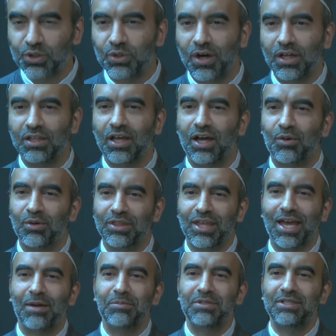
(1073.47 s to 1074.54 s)
to Allah with
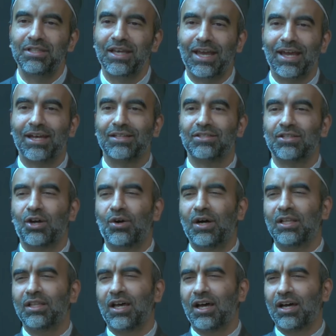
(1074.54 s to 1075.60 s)
empty hands, oh
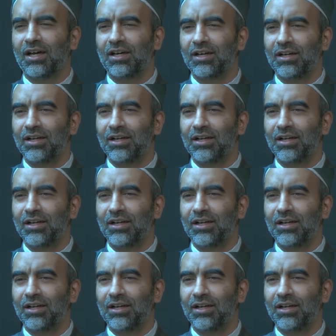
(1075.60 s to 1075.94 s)
Allah,